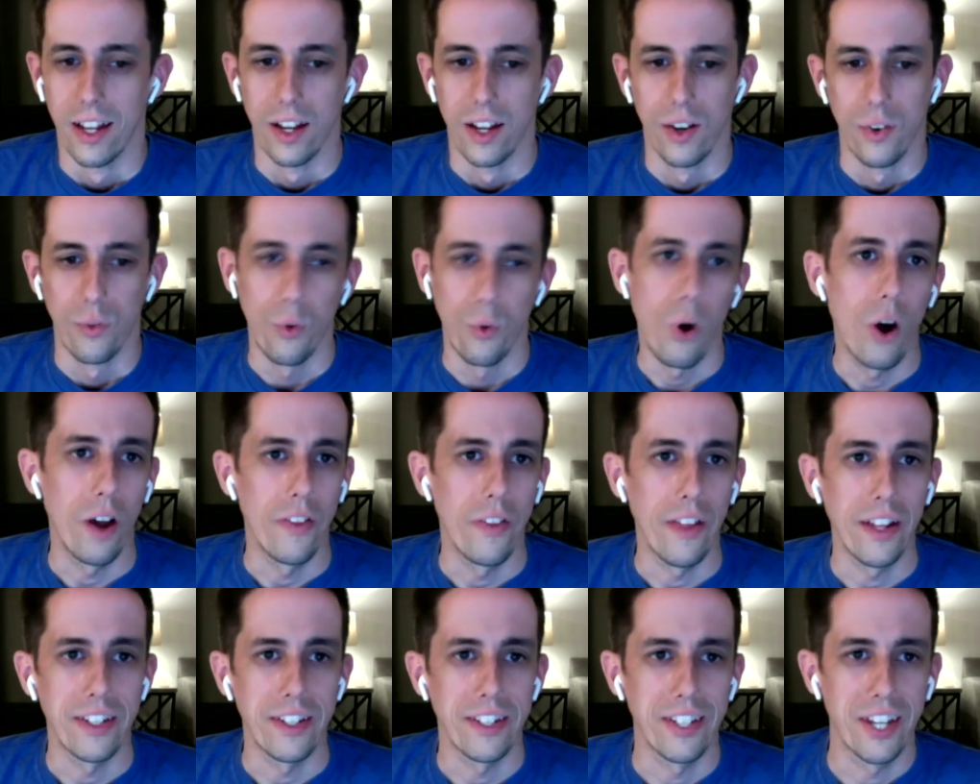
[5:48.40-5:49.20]
Well, and
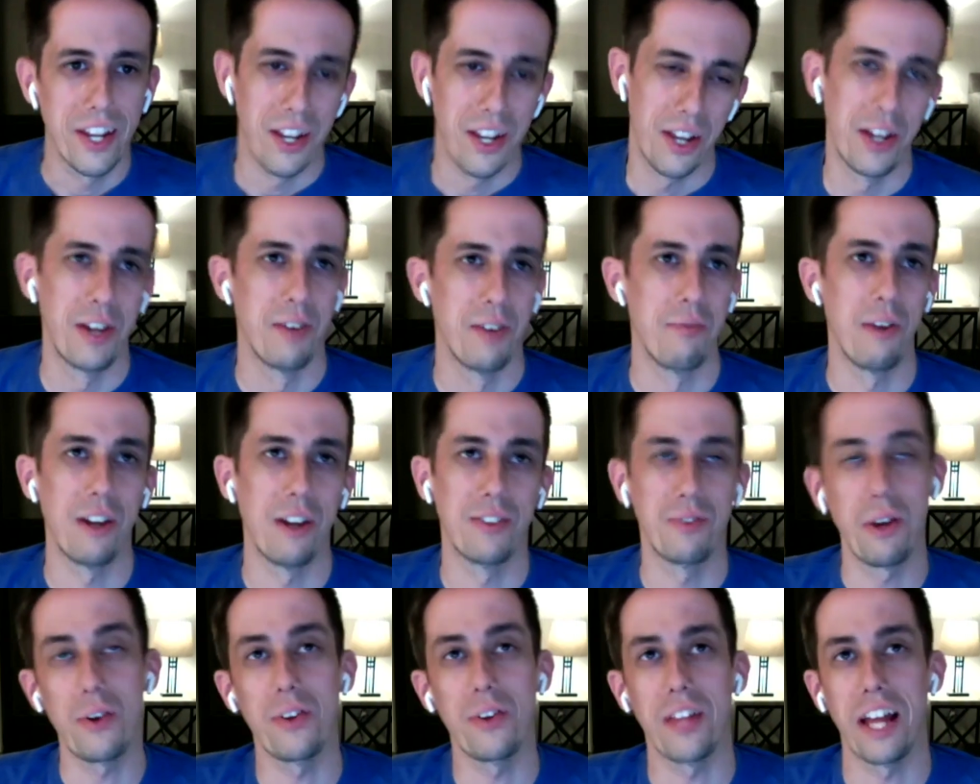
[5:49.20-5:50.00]
that's,
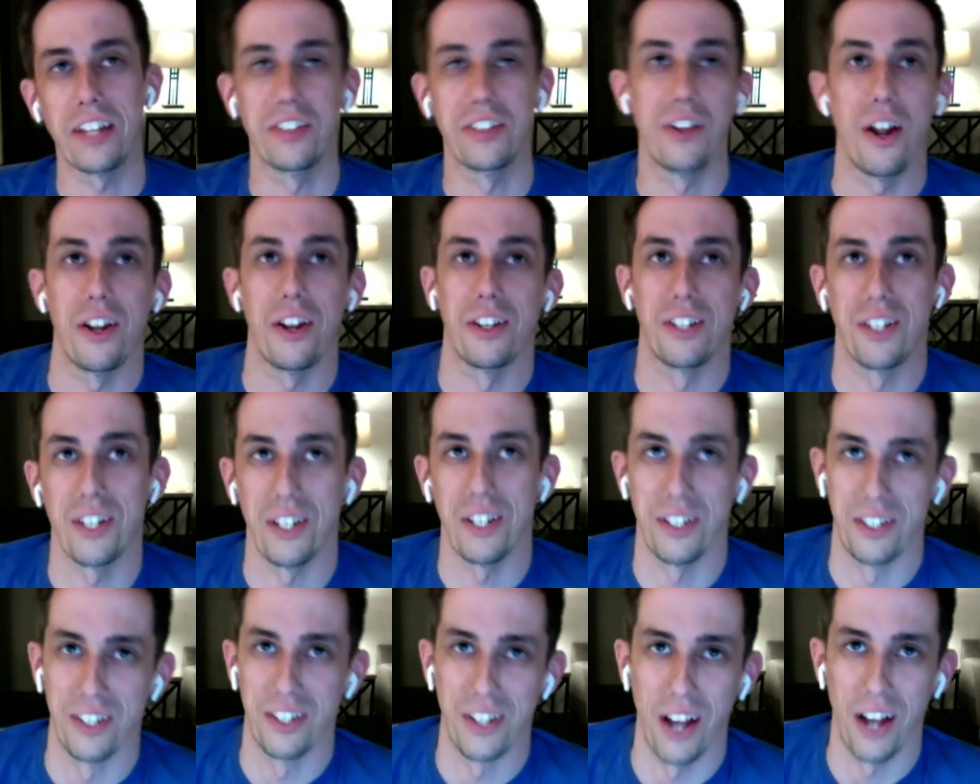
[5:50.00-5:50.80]
maybe that's not a
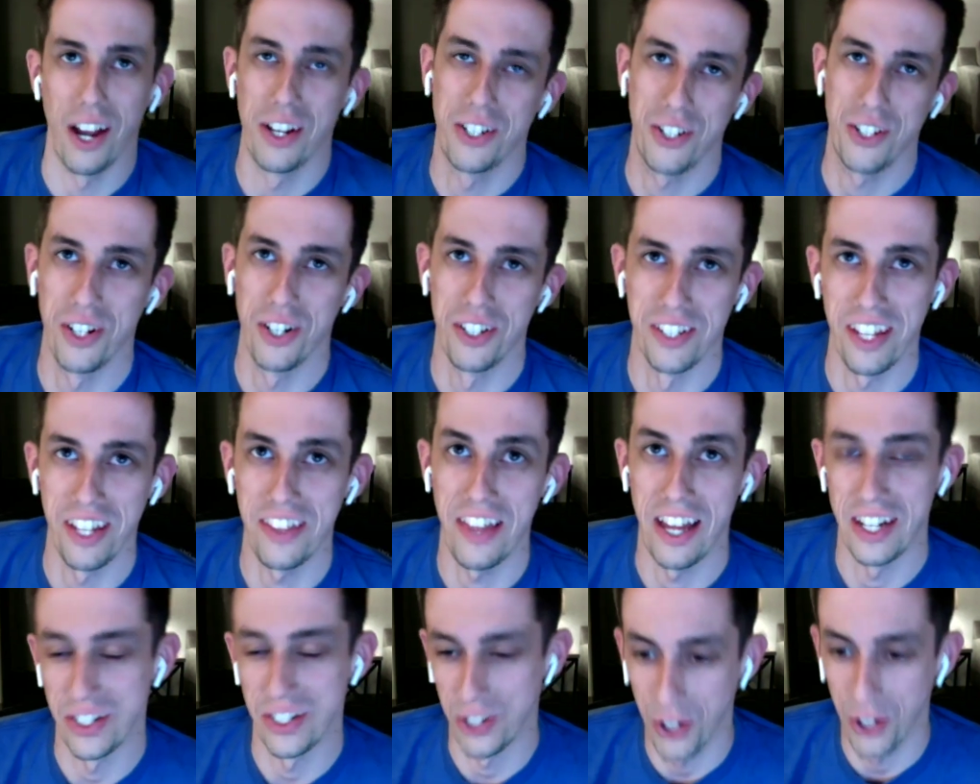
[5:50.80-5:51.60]
good, I shouldn't have said
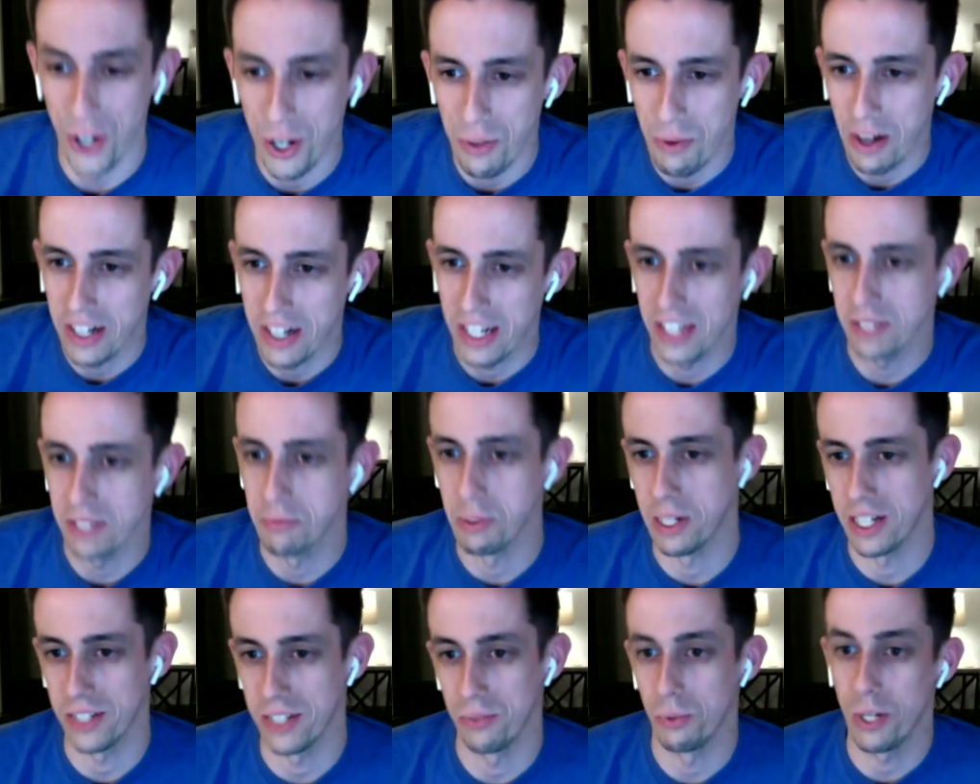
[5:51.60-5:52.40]
that term, I guess,
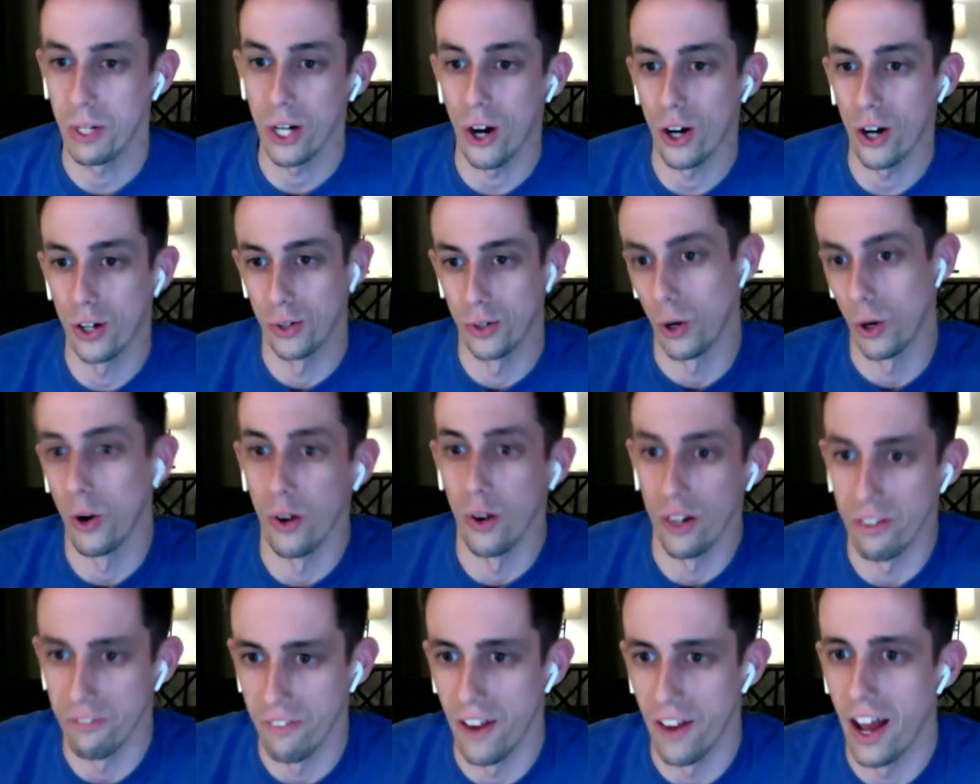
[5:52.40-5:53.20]
because sure, we are
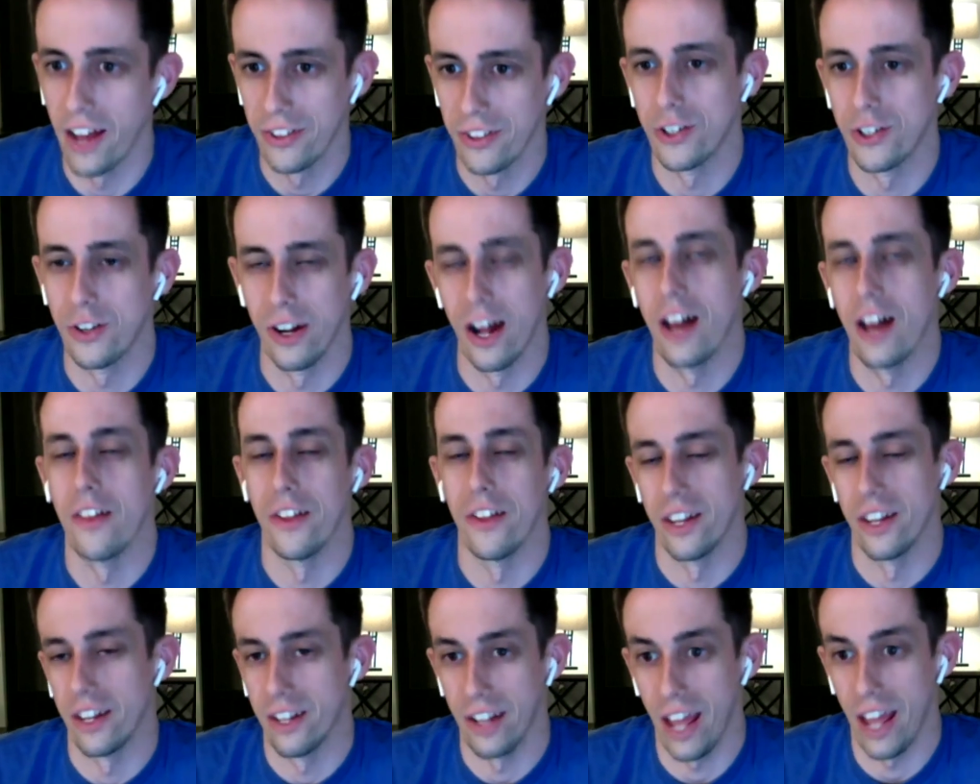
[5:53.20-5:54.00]
growing faster now
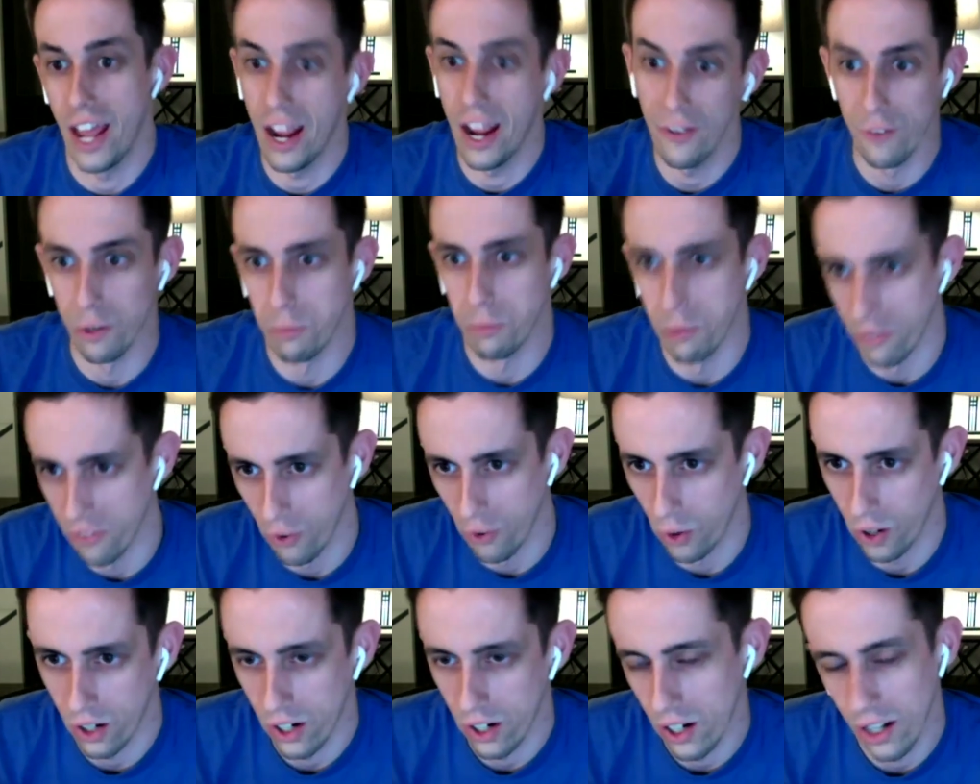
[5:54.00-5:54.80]
than ever
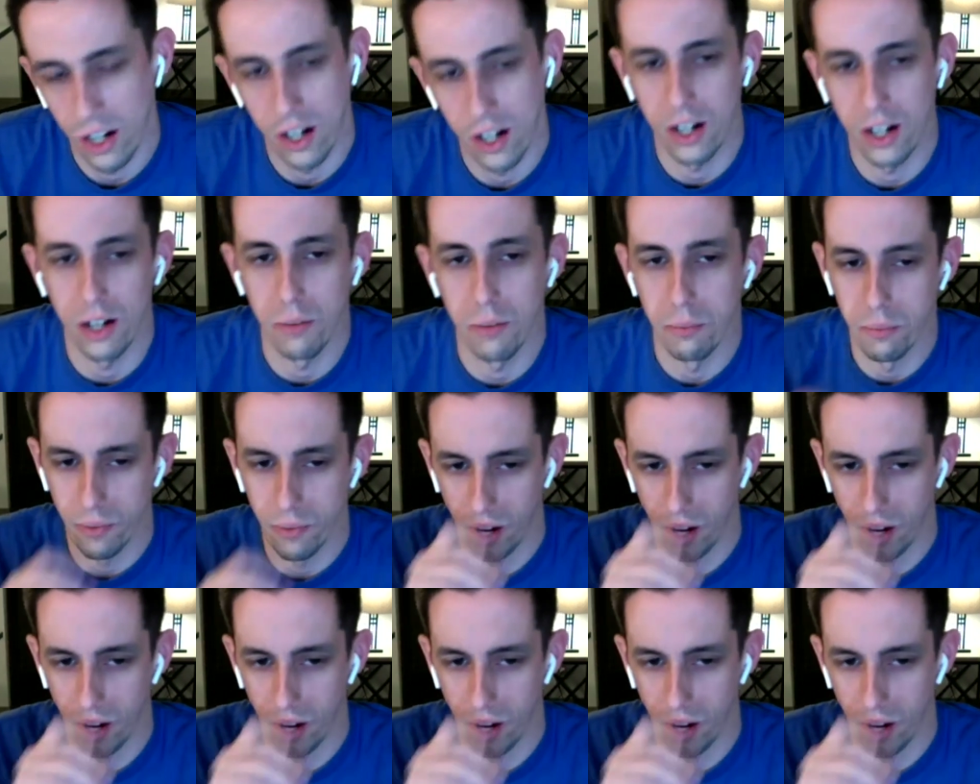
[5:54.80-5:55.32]
before. Yeah.